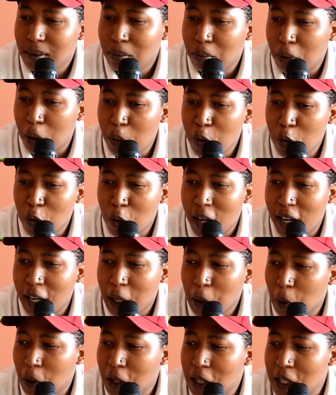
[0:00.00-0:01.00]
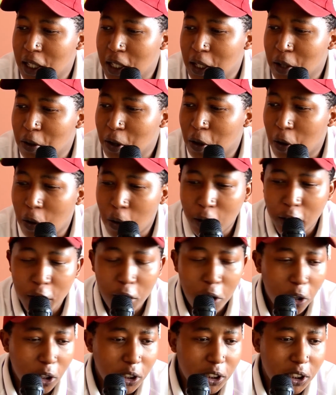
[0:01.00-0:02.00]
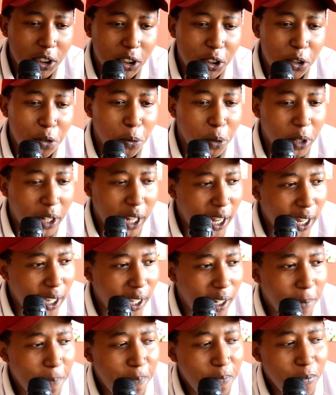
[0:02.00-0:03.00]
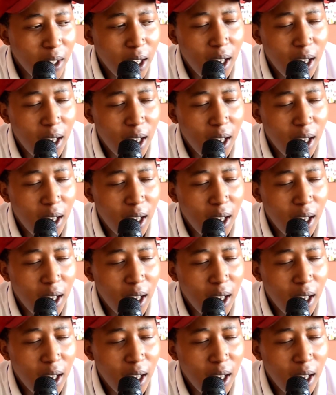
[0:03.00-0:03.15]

Bobbi Wine was a recording artist in Uganda.